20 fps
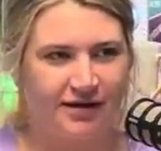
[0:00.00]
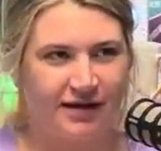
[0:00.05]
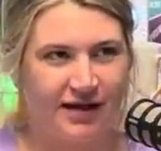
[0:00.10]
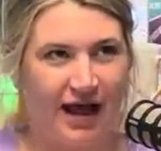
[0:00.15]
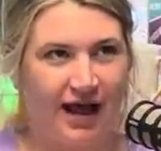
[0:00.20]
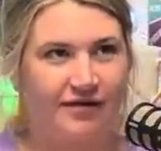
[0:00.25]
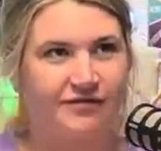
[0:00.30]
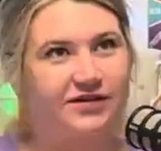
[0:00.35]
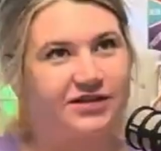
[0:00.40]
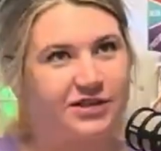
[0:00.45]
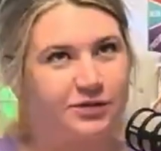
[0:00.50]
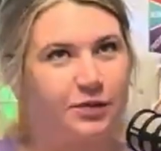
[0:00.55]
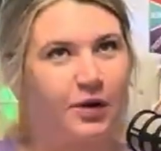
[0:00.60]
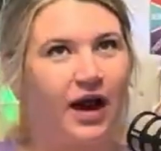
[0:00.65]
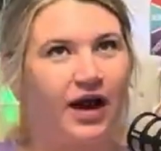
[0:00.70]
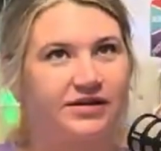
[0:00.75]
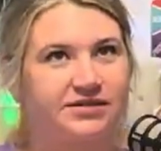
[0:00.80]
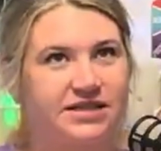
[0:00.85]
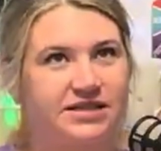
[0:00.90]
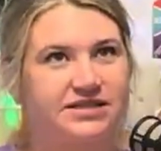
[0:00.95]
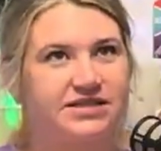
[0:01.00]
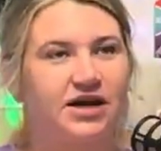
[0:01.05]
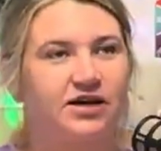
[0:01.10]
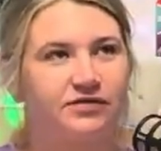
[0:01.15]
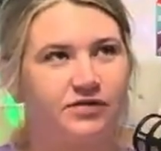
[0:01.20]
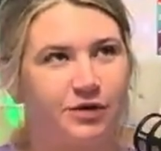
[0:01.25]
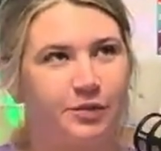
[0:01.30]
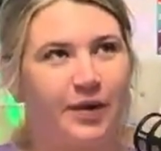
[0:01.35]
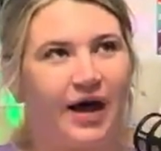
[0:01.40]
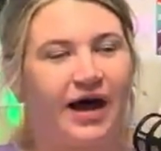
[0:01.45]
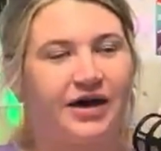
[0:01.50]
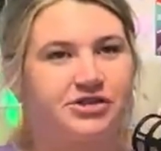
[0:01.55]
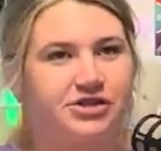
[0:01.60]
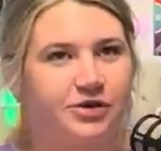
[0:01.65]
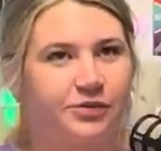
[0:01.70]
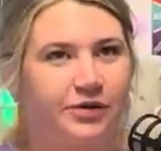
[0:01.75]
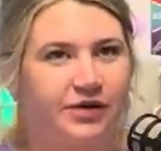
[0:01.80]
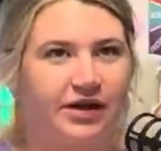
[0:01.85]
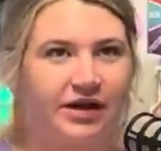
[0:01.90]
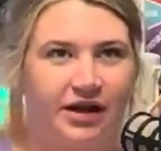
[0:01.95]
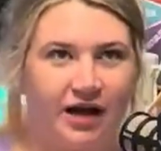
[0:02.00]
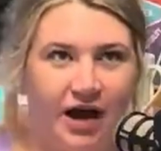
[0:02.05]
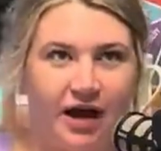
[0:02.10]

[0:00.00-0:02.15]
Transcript: having to practice self-compassion when it